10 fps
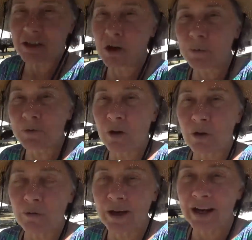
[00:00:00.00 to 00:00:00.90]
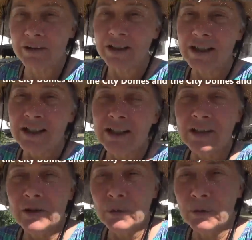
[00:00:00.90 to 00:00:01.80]
domes all around
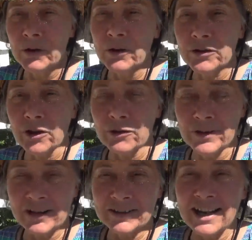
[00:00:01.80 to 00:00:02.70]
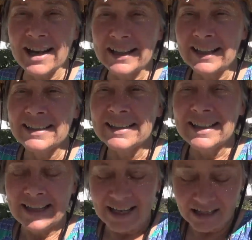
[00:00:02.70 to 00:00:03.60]
the world, all around Gaia,
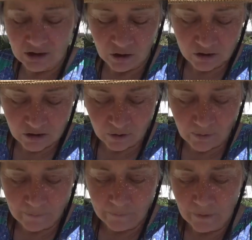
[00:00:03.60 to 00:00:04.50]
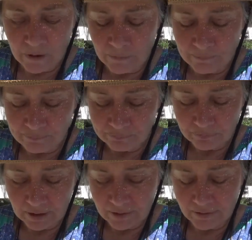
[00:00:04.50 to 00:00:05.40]
and also of um,
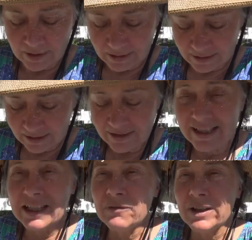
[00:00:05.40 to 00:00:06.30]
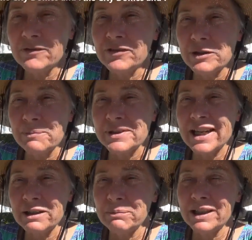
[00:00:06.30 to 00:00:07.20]
that the city fiefdoms
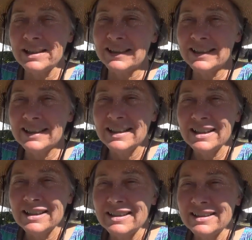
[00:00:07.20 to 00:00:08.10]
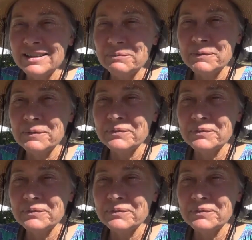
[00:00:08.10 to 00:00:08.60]
had been um,